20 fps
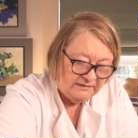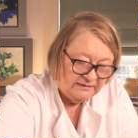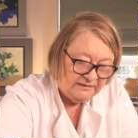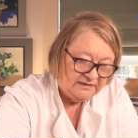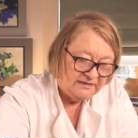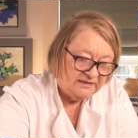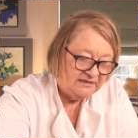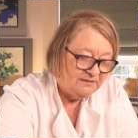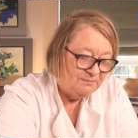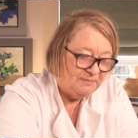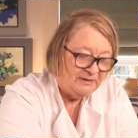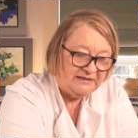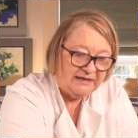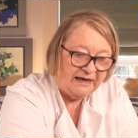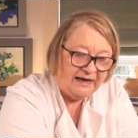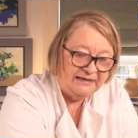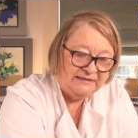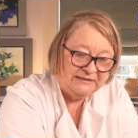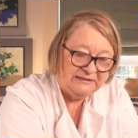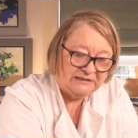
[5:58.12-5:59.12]
This is the bit
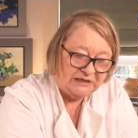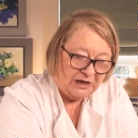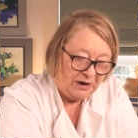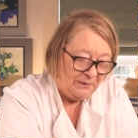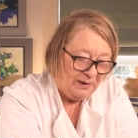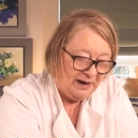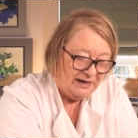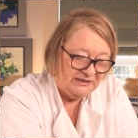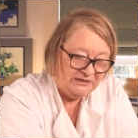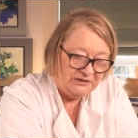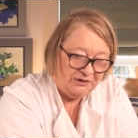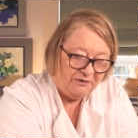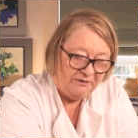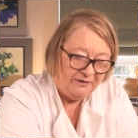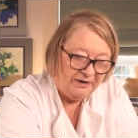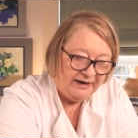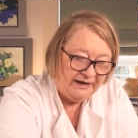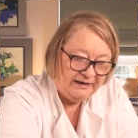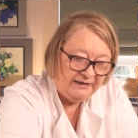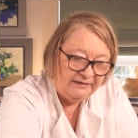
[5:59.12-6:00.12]
I so
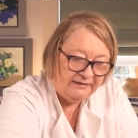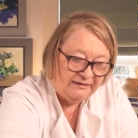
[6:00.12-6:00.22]
enjoy.